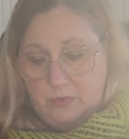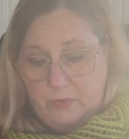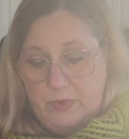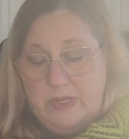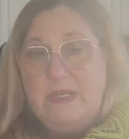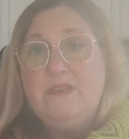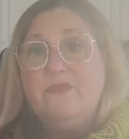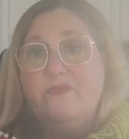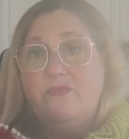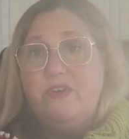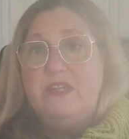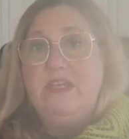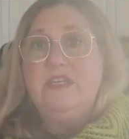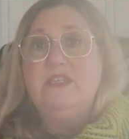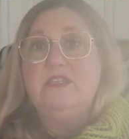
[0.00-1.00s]
when it's
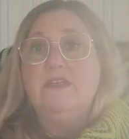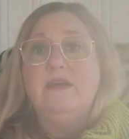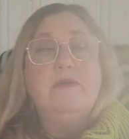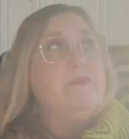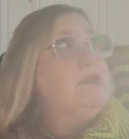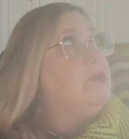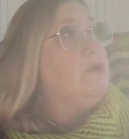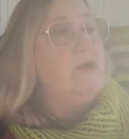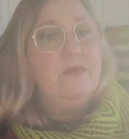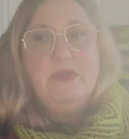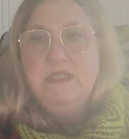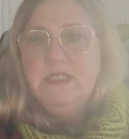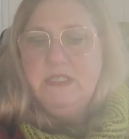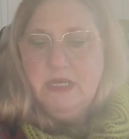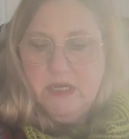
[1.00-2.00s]
finished. I'm sorry, the
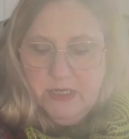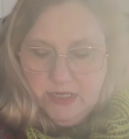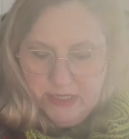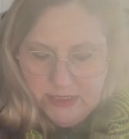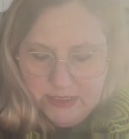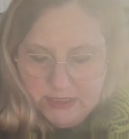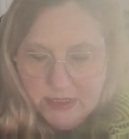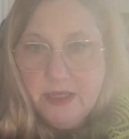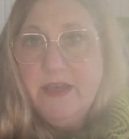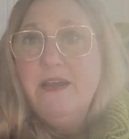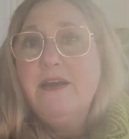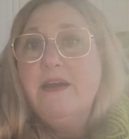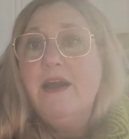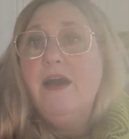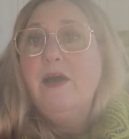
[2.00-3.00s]
sun is
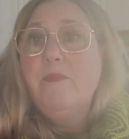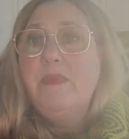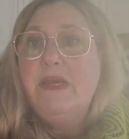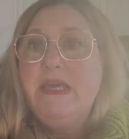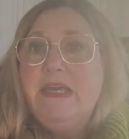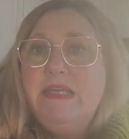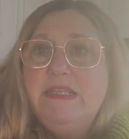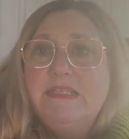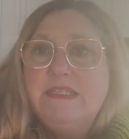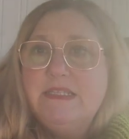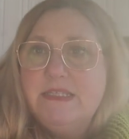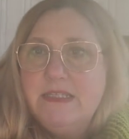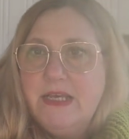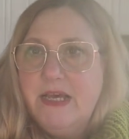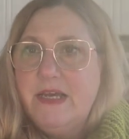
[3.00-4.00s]
coming
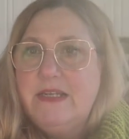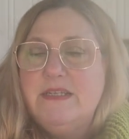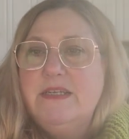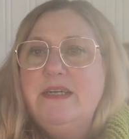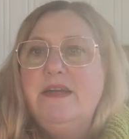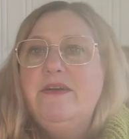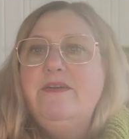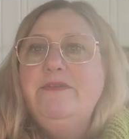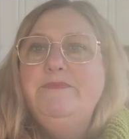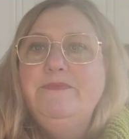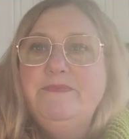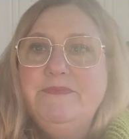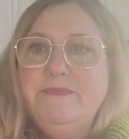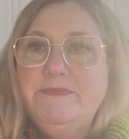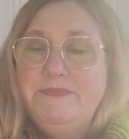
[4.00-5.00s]
inside here.
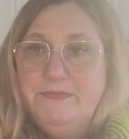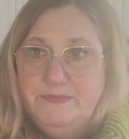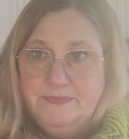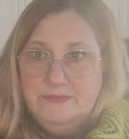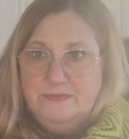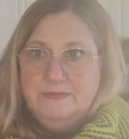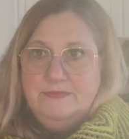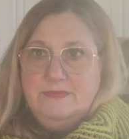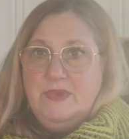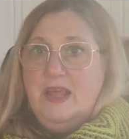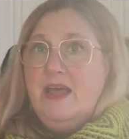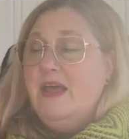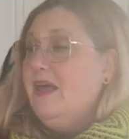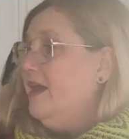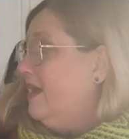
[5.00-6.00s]

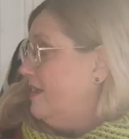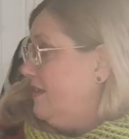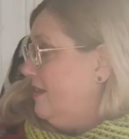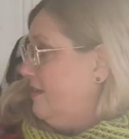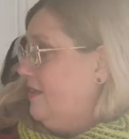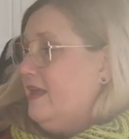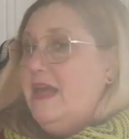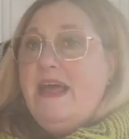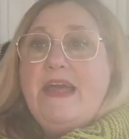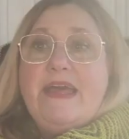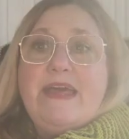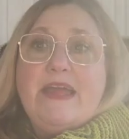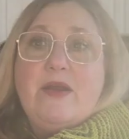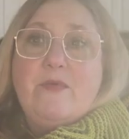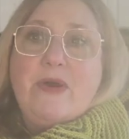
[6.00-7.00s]
And
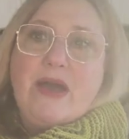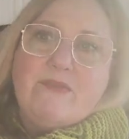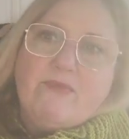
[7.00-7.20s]
here we have